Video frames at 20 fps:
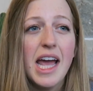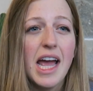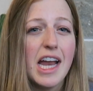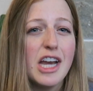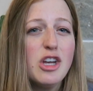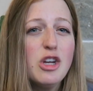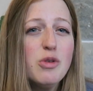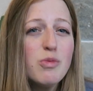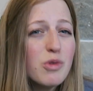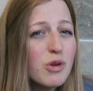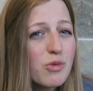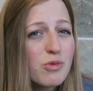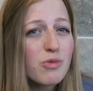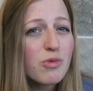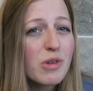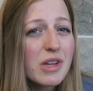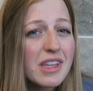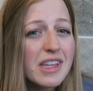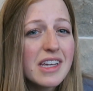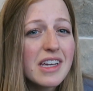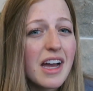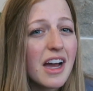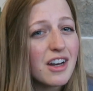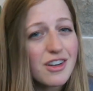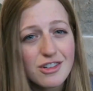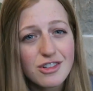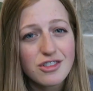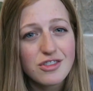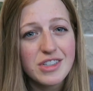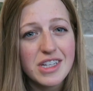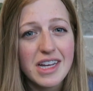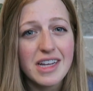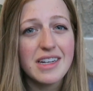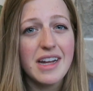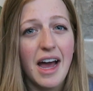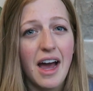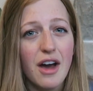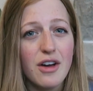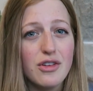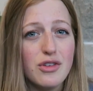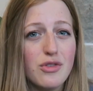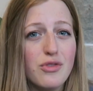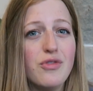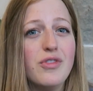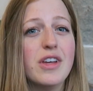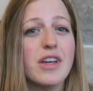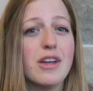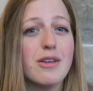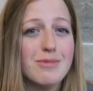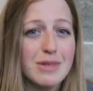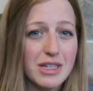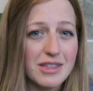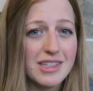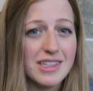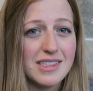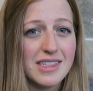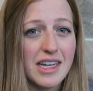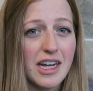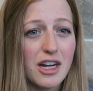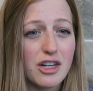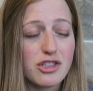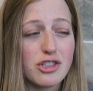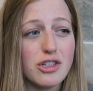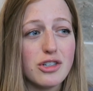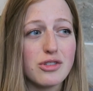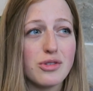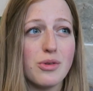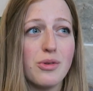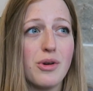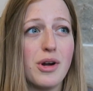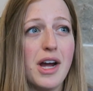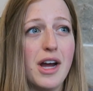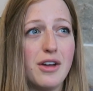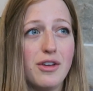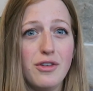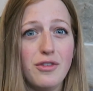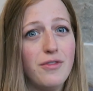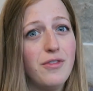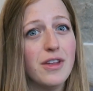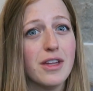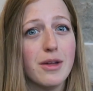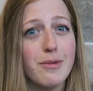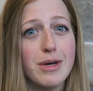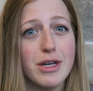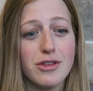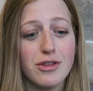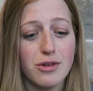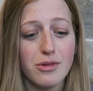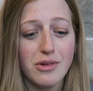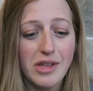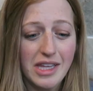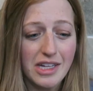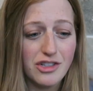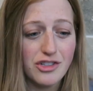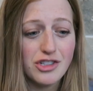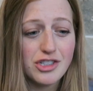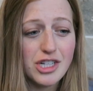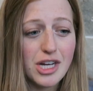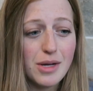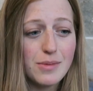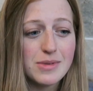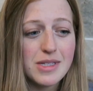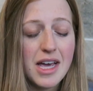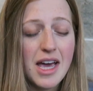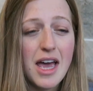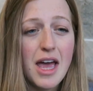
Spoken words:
And you won't really understand how you feel about these characters or how you feel about their relationships.